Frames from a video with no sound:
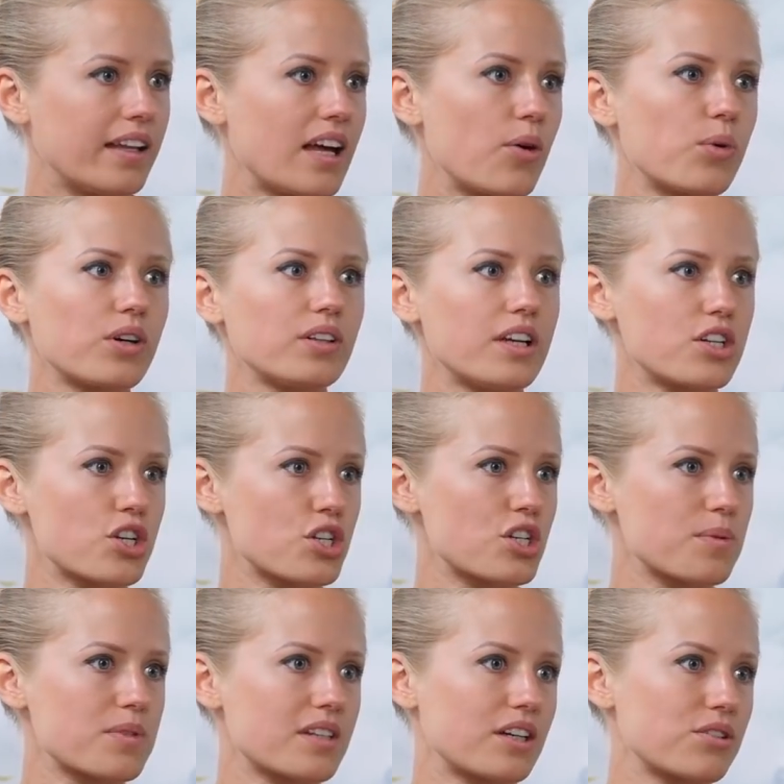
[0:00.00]
And our
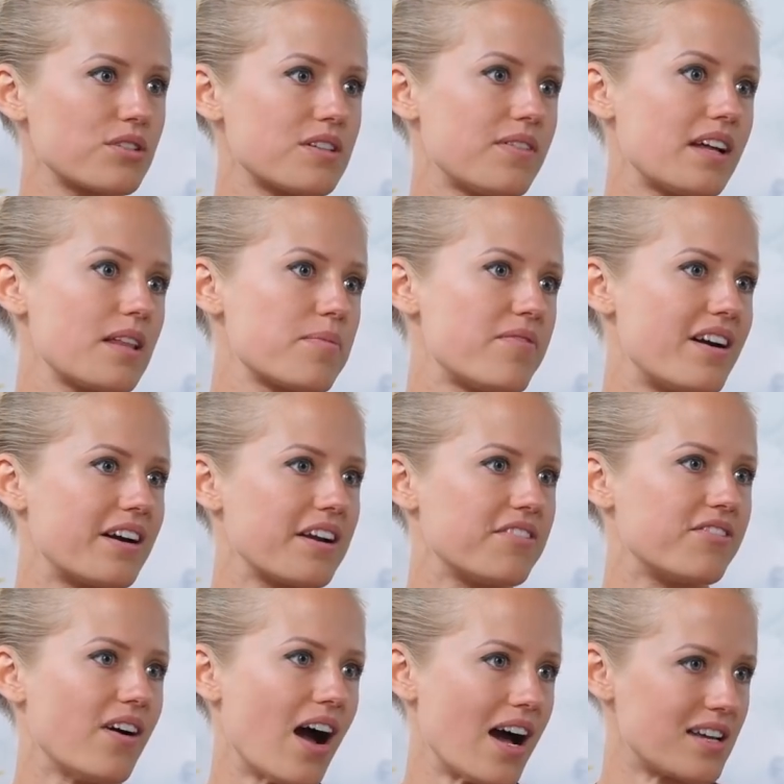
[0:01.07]
relationship started to develop very
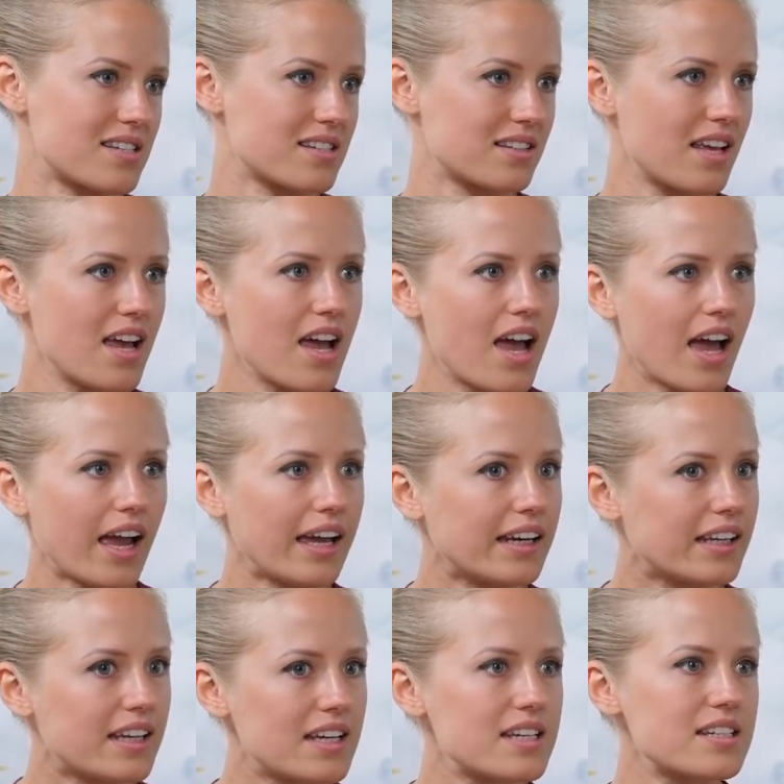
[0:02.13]
fast.
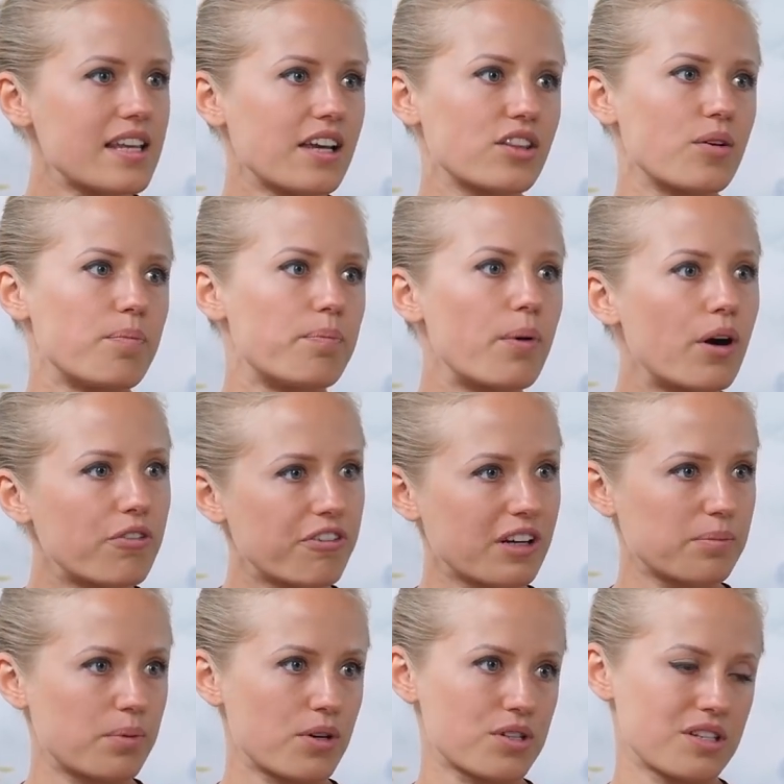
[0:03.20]
And he's like the
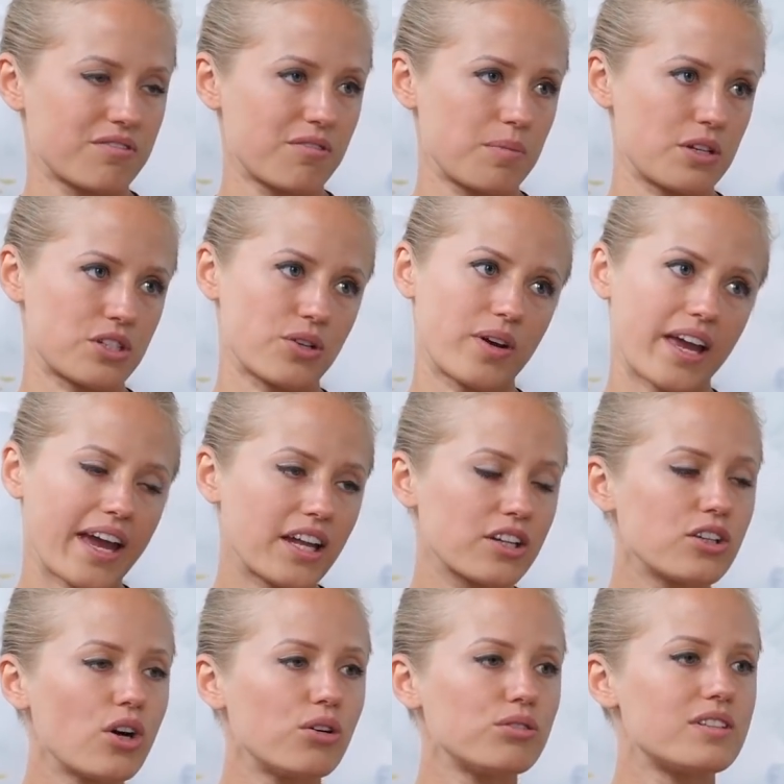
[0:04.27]
perfect person for me. So I had
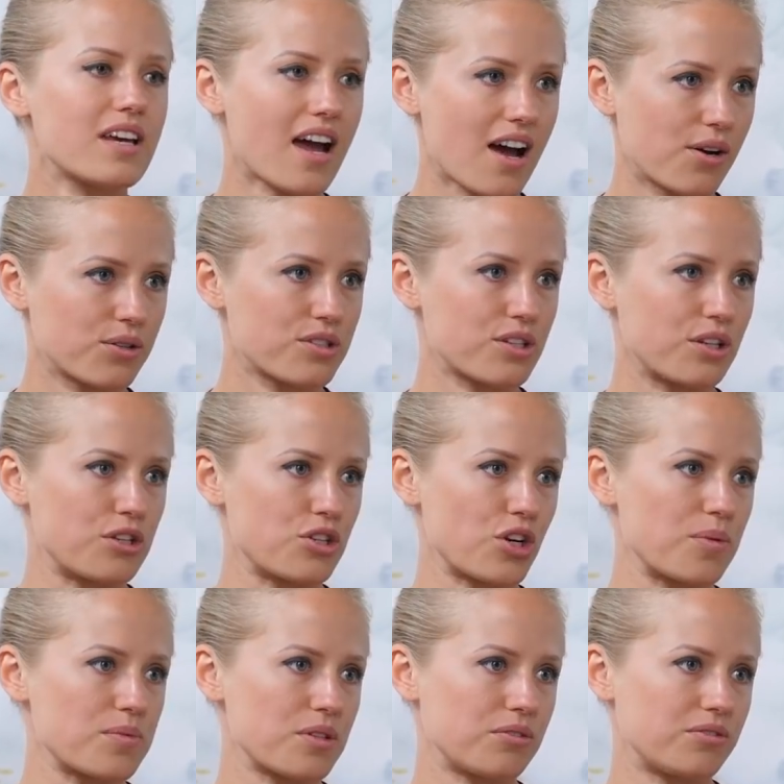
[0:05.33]
no doubts in
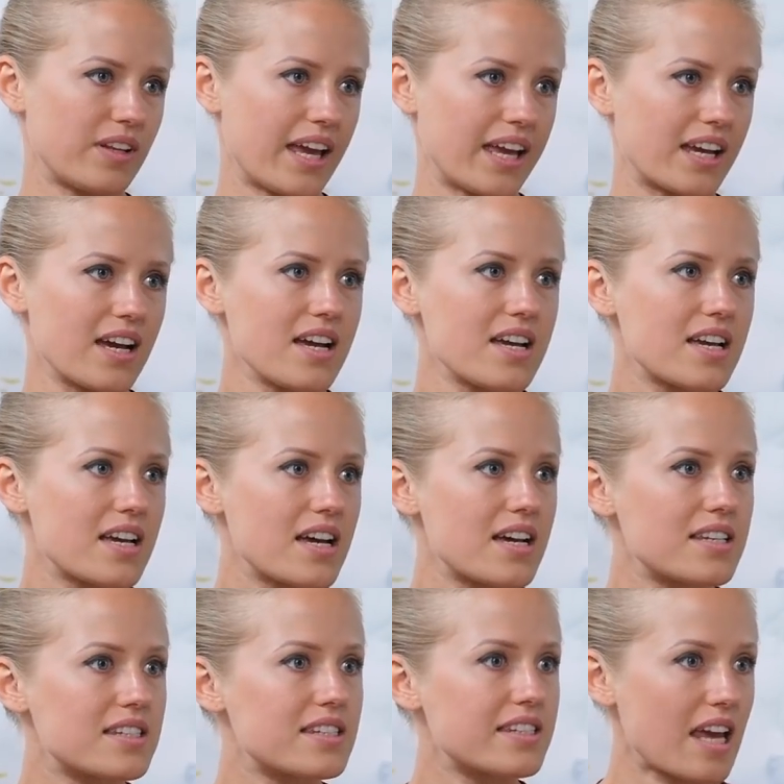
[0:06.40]
terms of like
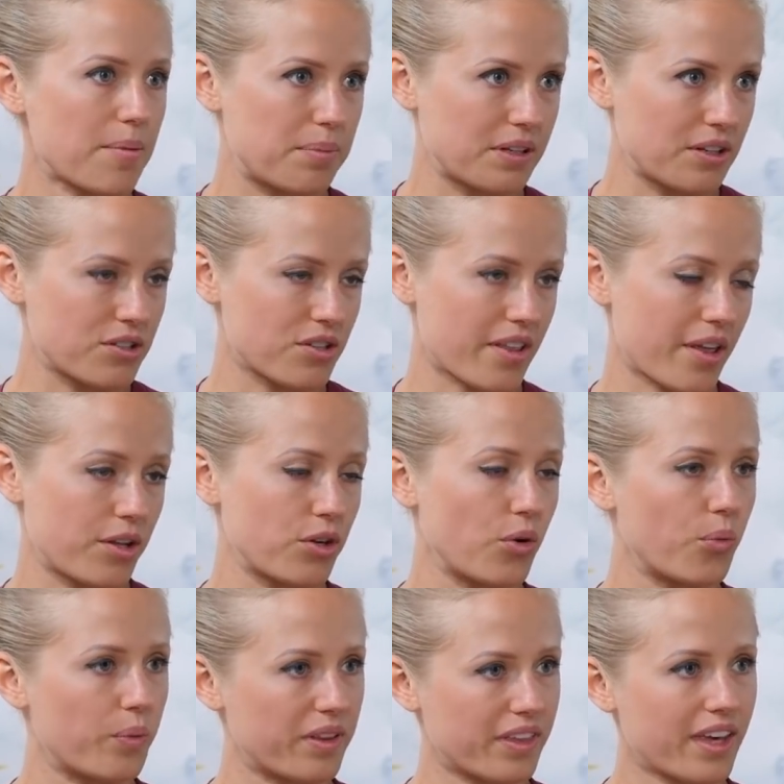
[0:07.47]
stepping into the
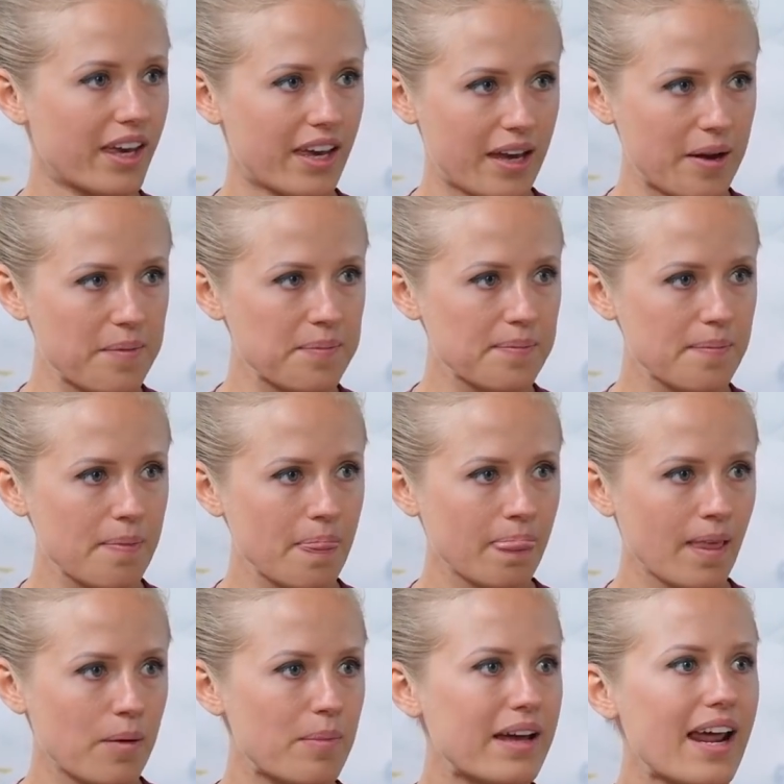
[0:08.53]
unknown with
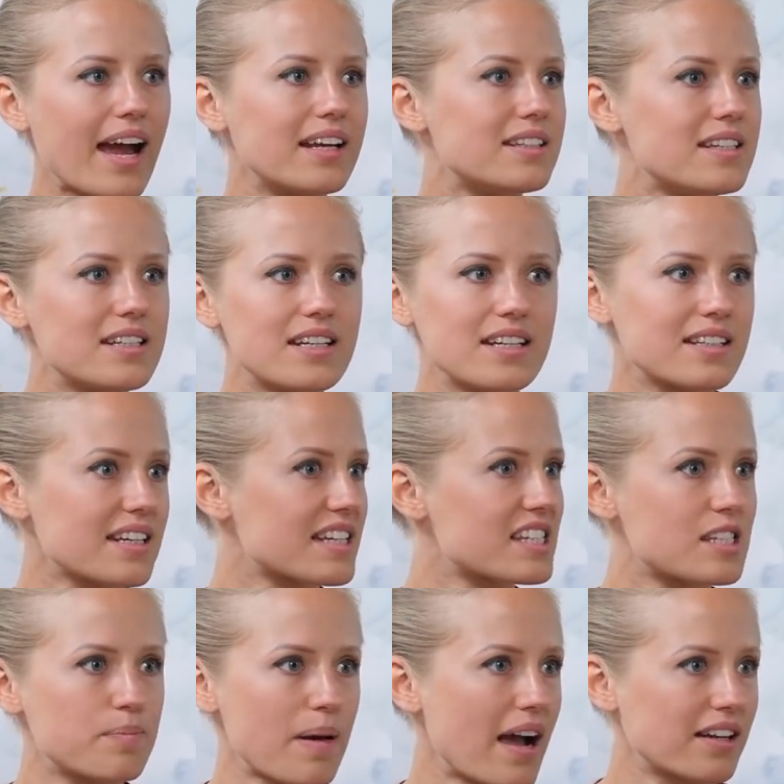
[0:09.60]
him, but I didn't
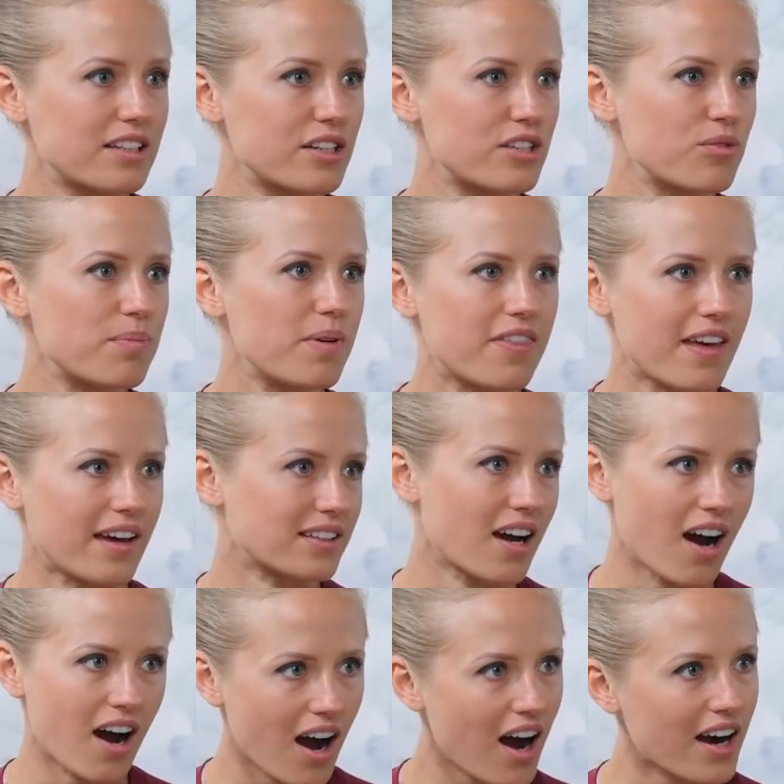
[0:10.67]
expect it to be that
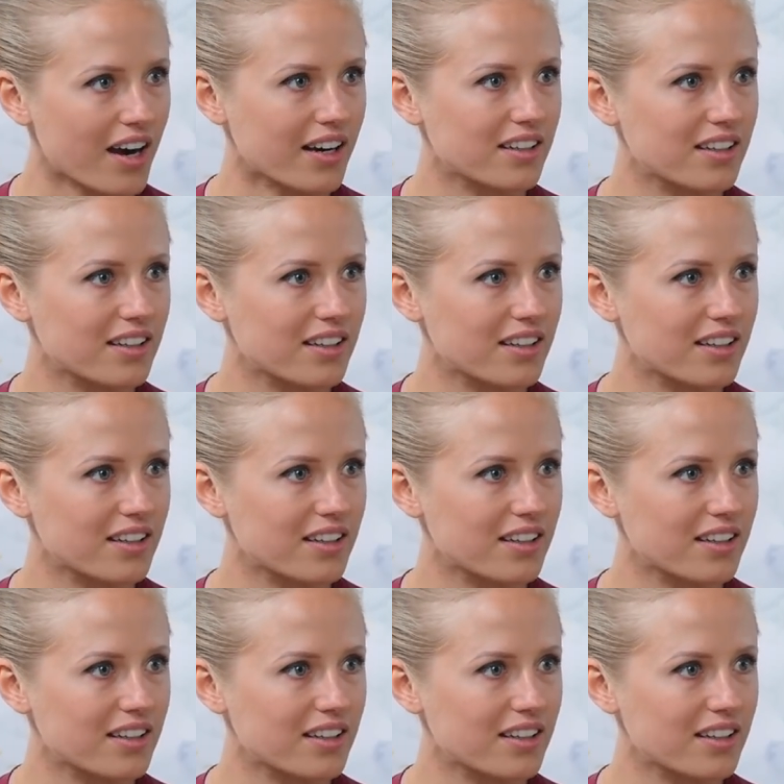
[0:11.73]
hard.